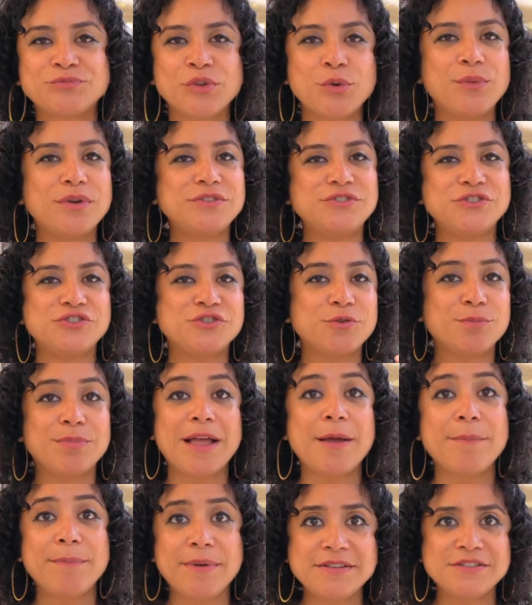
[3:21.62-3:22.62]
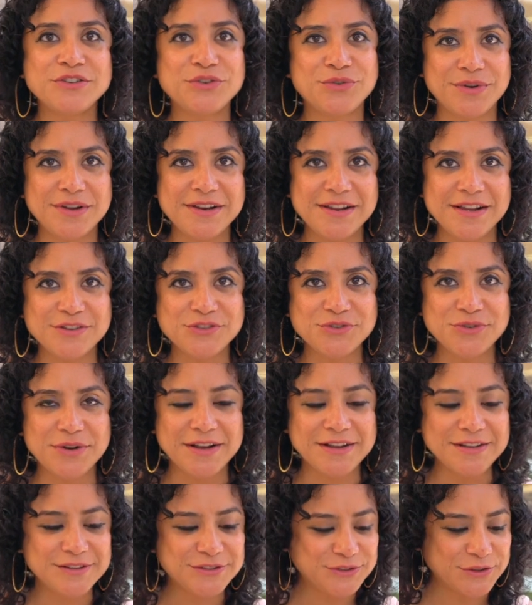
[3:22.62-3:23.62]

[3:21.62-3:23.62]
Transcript: with just your plant-based ingredients, right?